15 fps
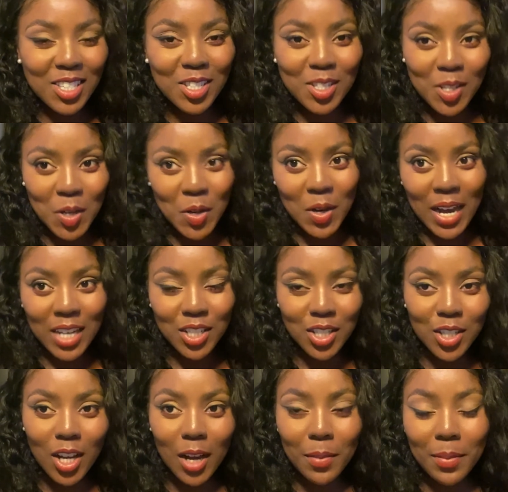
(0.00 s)
So I just
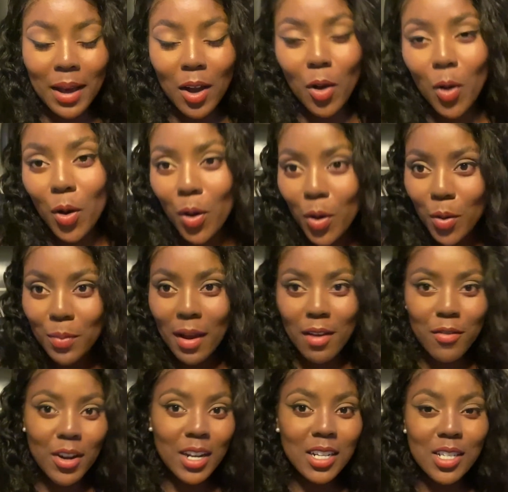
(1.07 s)
got back home. My
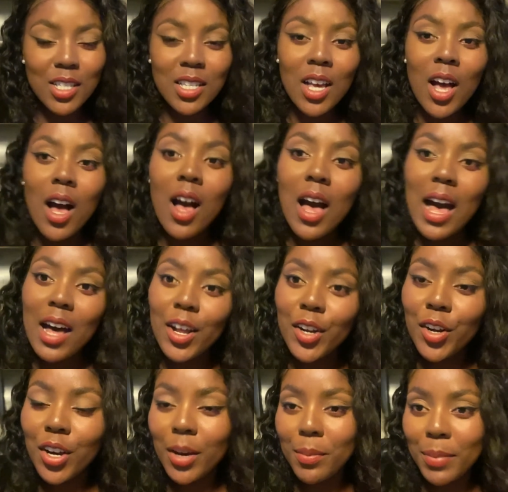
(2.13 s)
friend is at
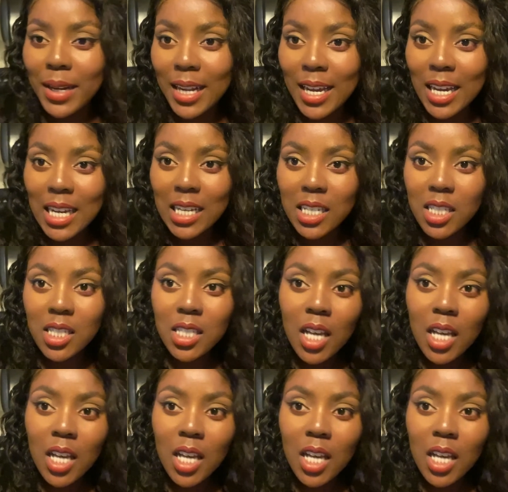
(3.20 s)
her place.